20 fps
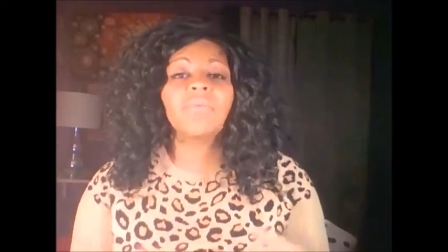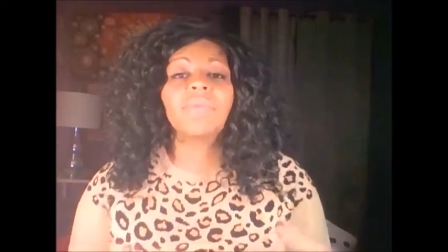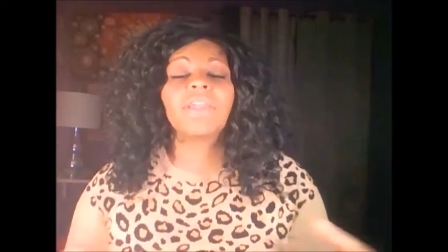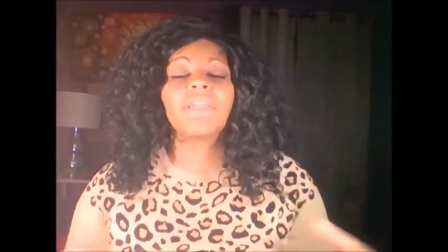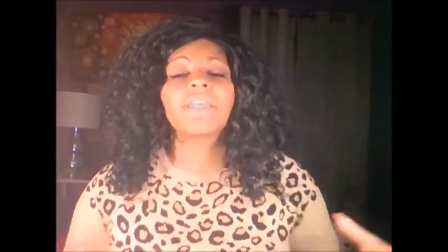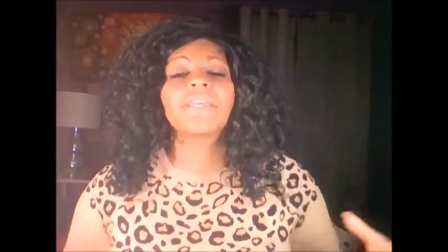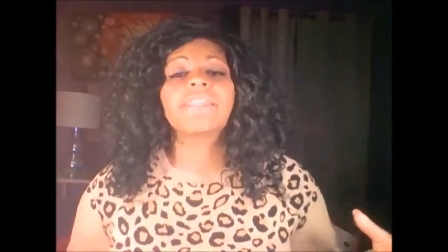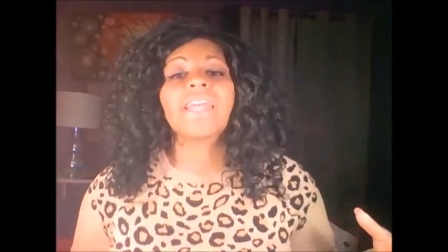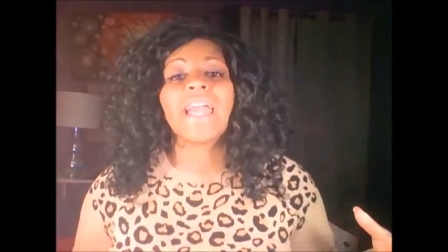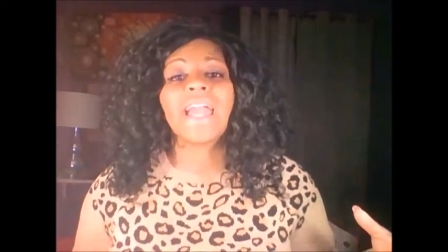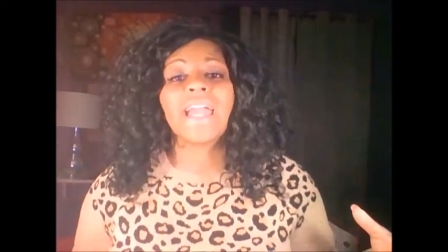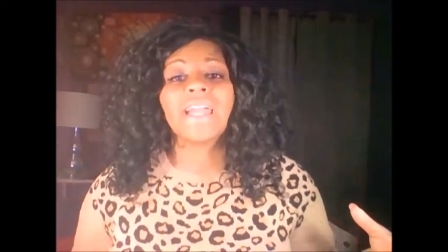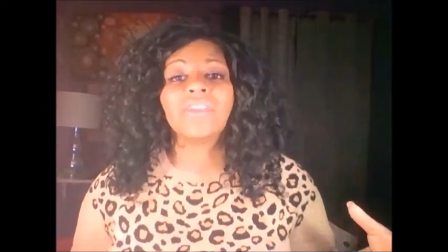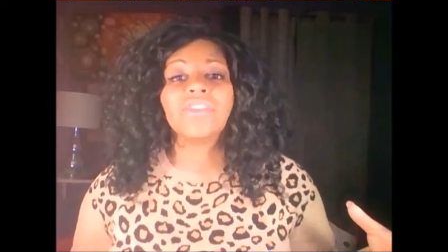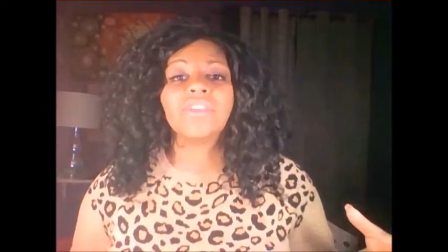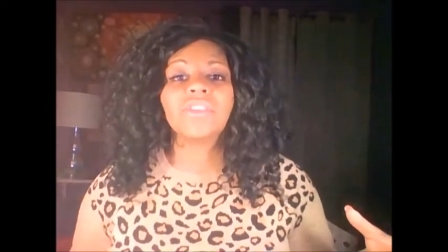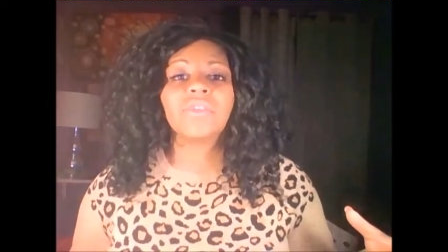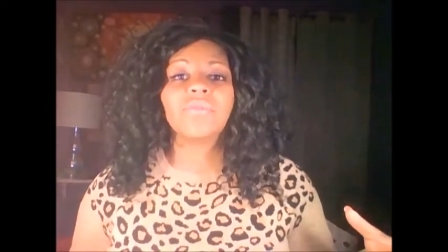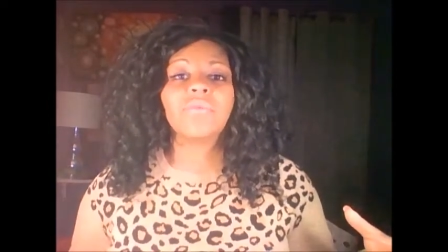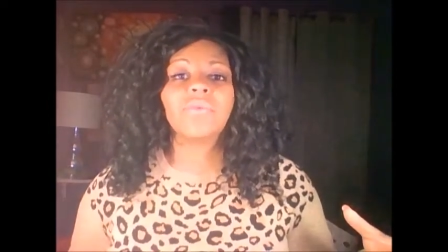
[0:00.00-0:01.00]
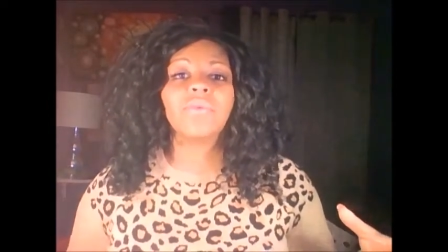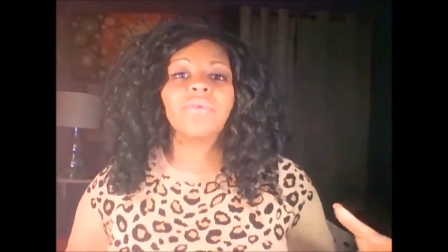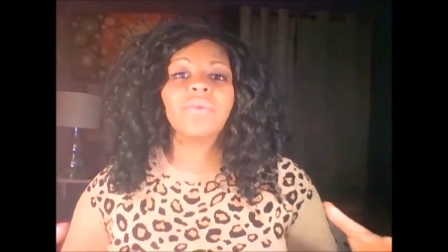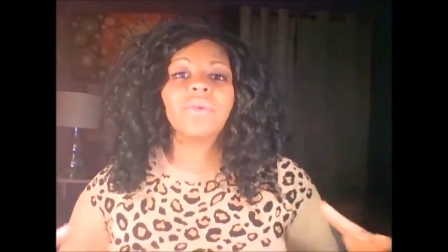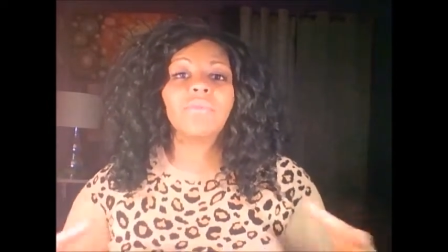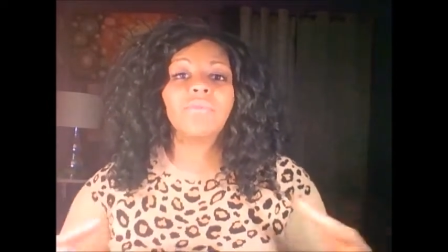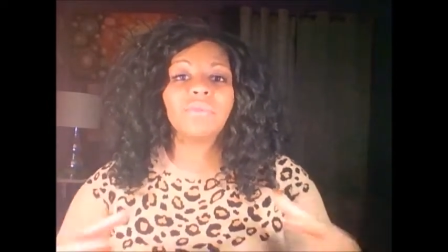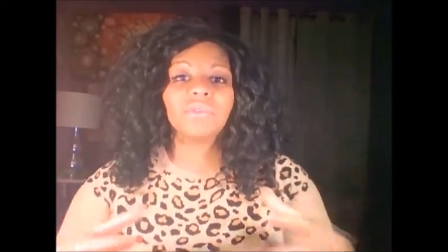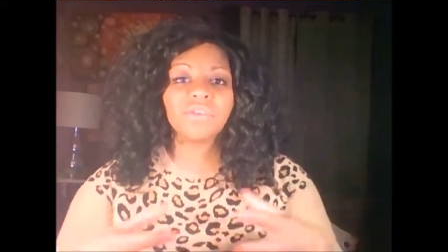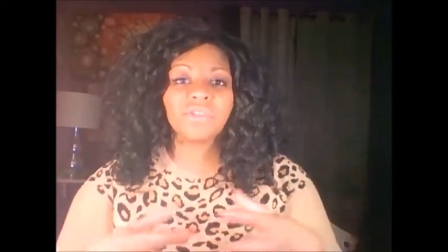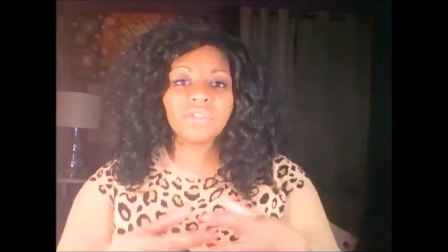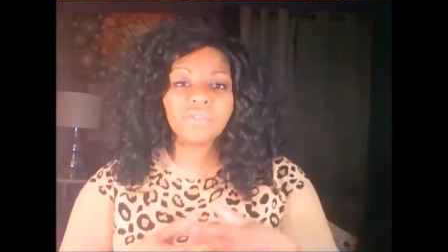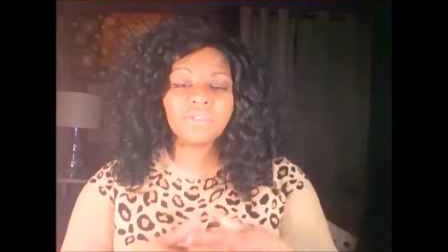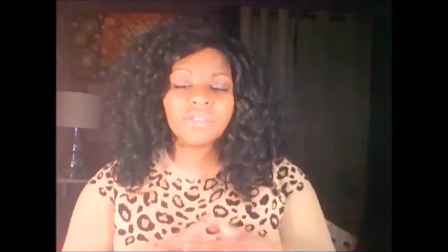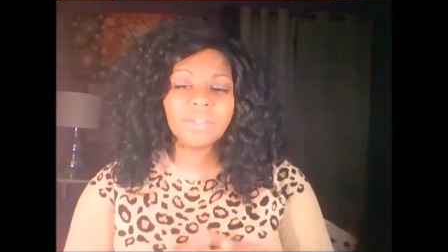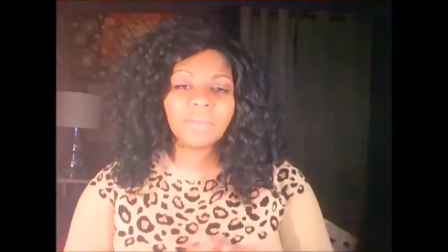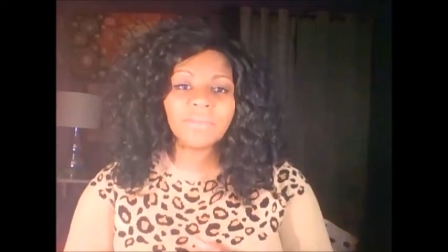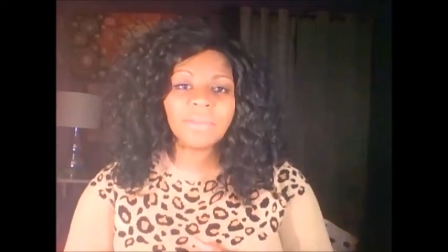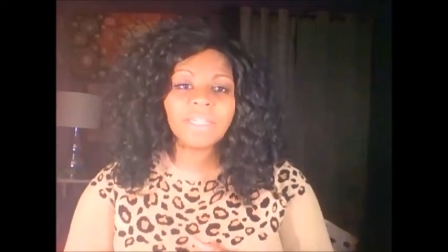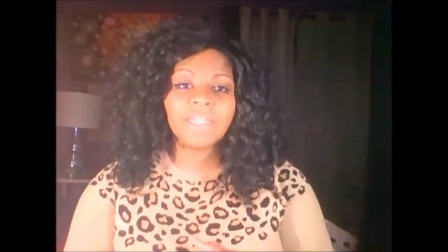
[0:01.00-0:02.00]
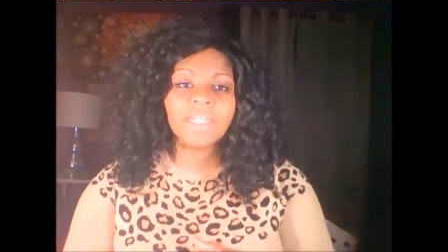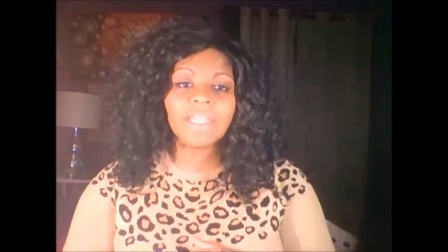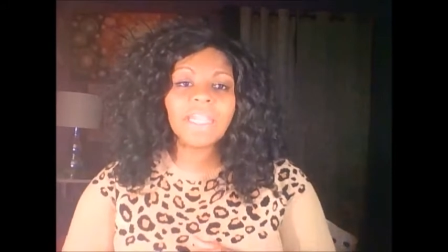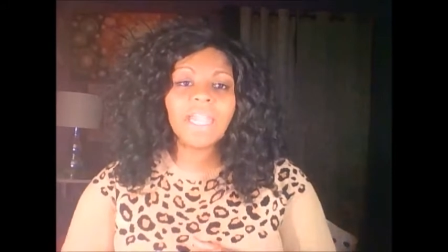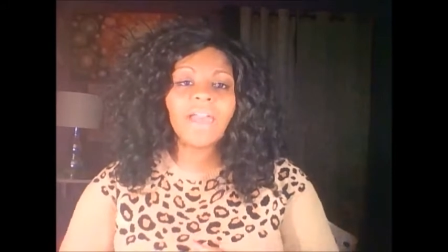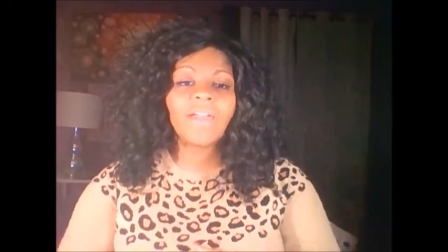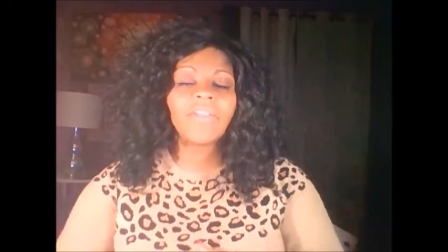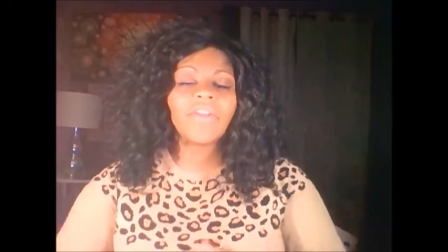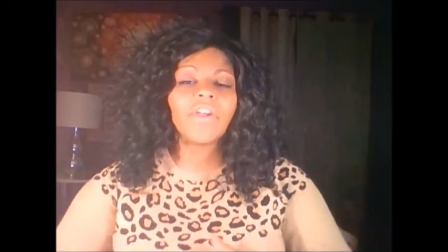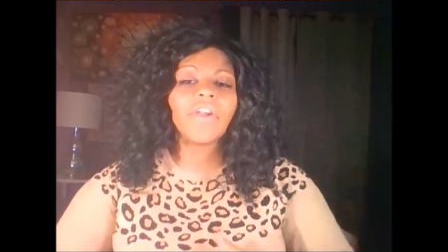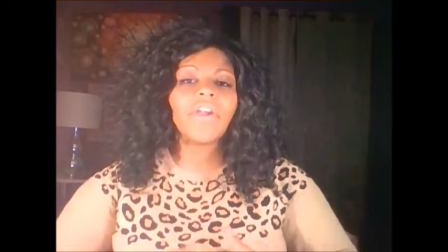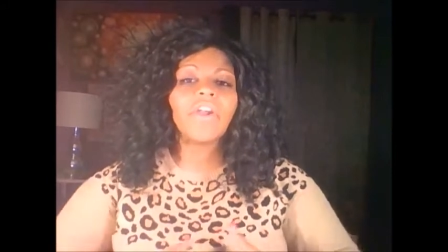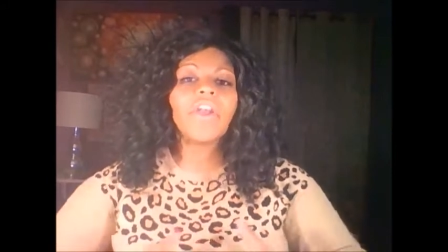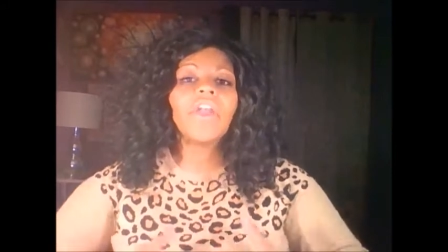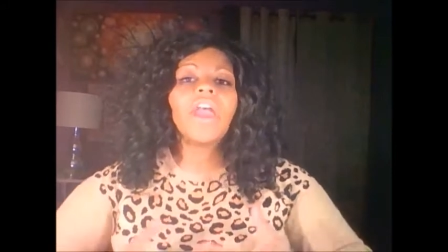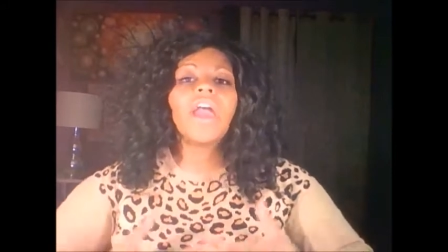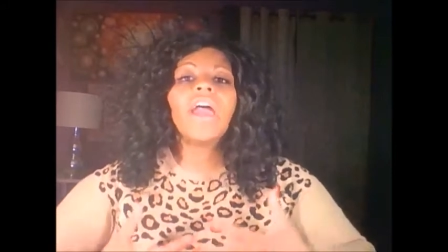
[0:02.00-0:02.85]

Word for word: Because actually, when we pursue something together,